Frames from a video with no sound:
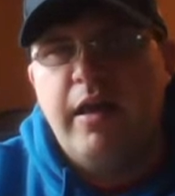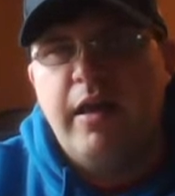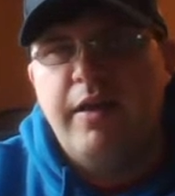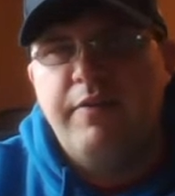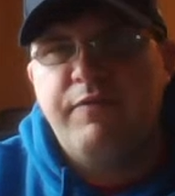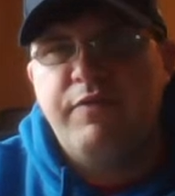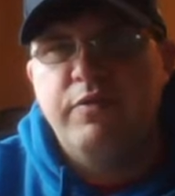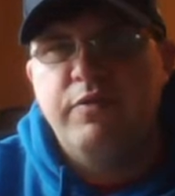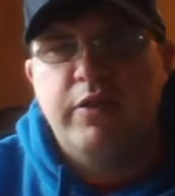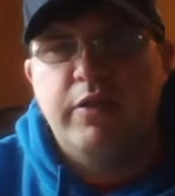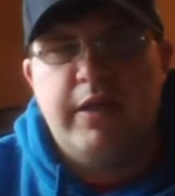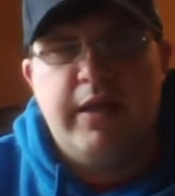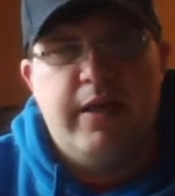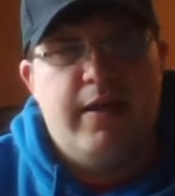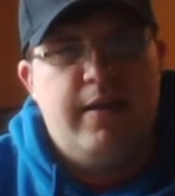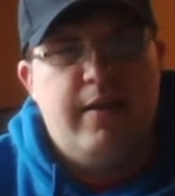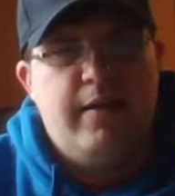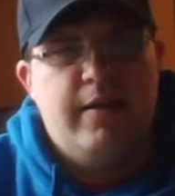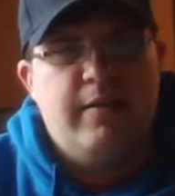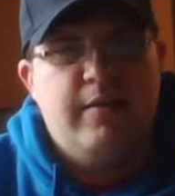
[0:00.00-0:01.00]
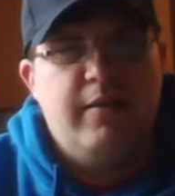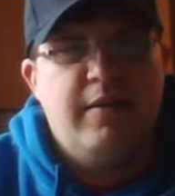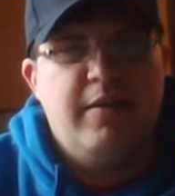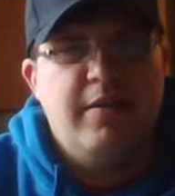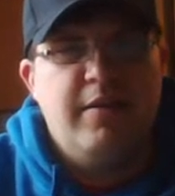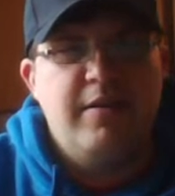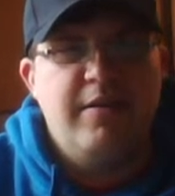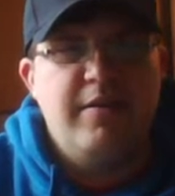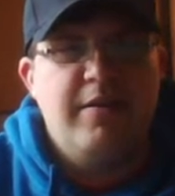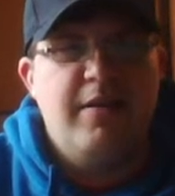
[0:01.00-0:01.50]
If you look at
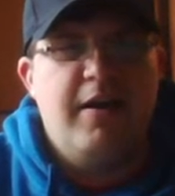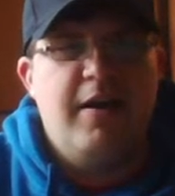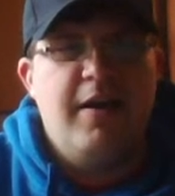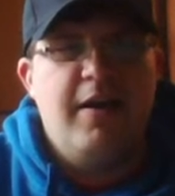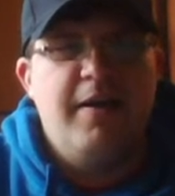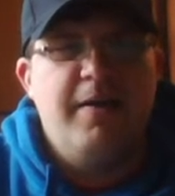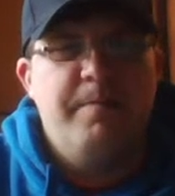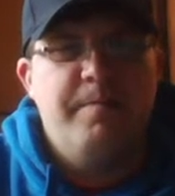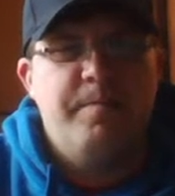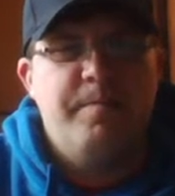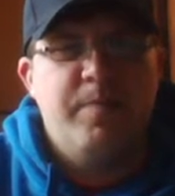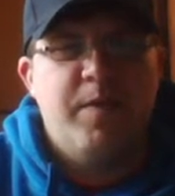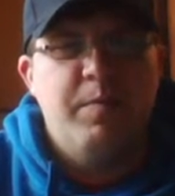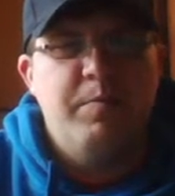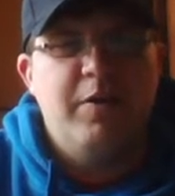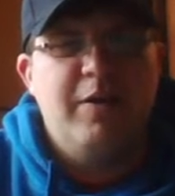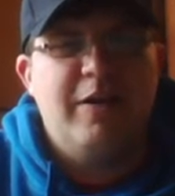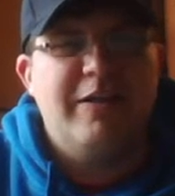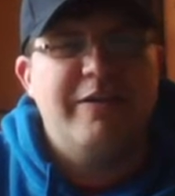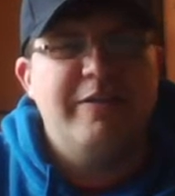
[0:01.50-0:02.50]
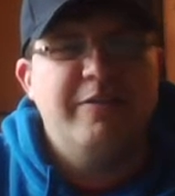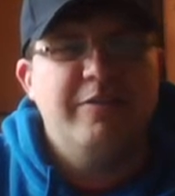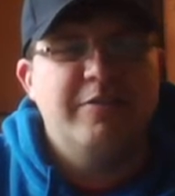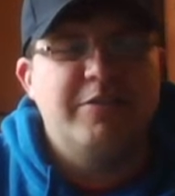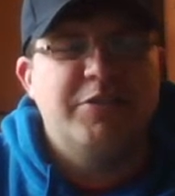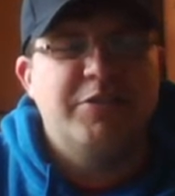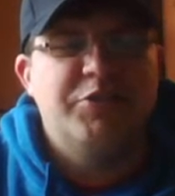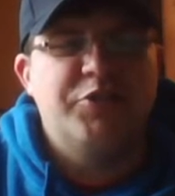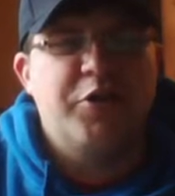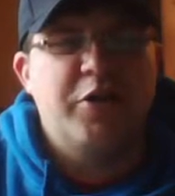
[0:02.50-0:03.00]
the
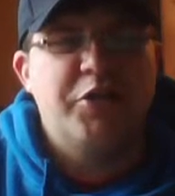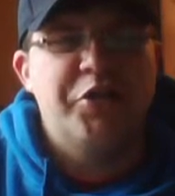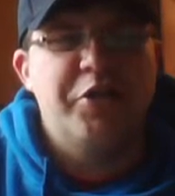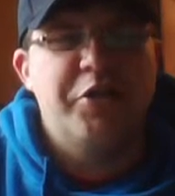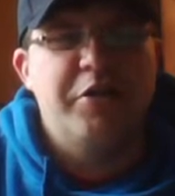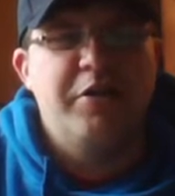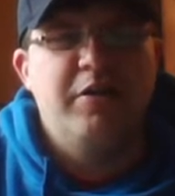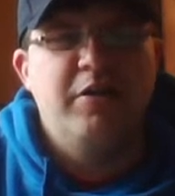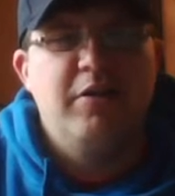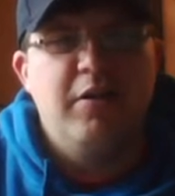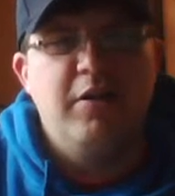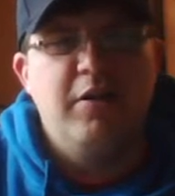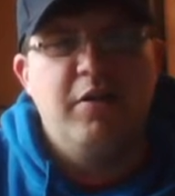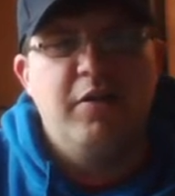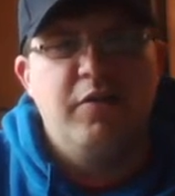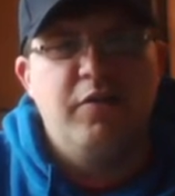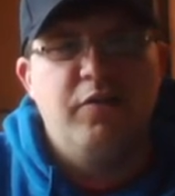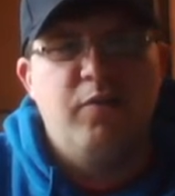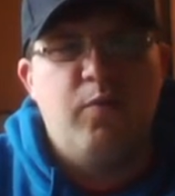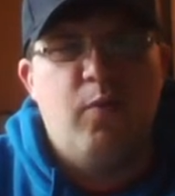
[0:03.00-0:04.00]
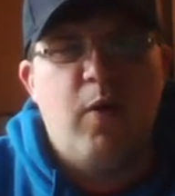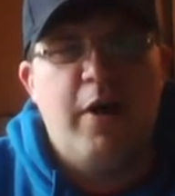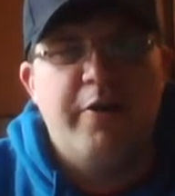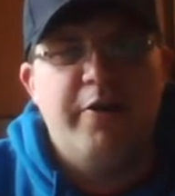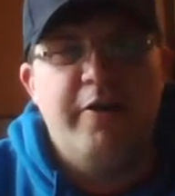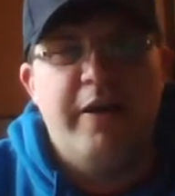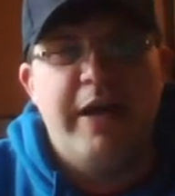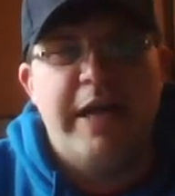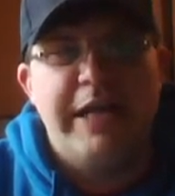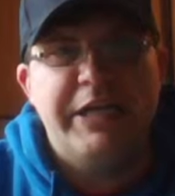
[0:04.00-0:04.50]
molecular structure of
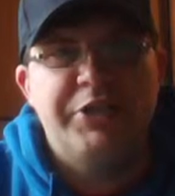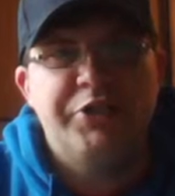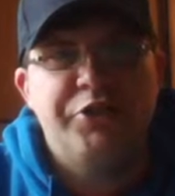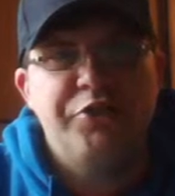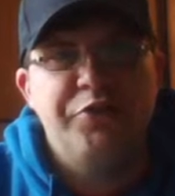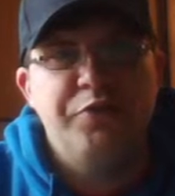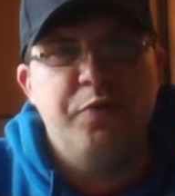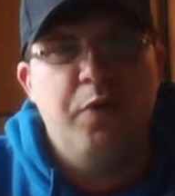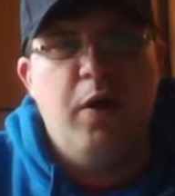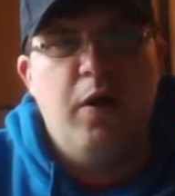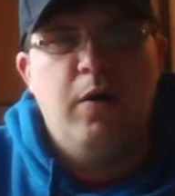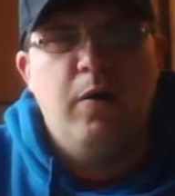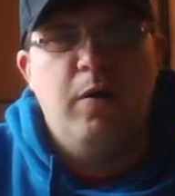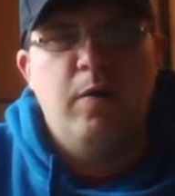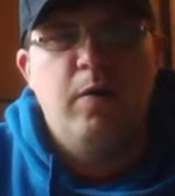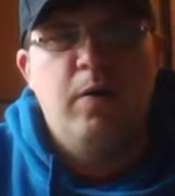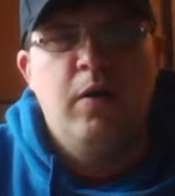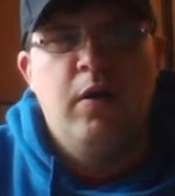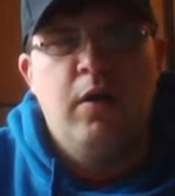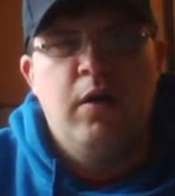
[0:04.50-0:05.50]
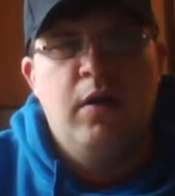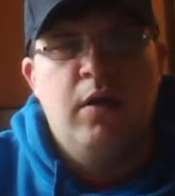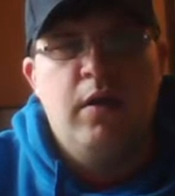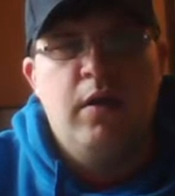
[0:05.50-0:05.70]
water, H2O,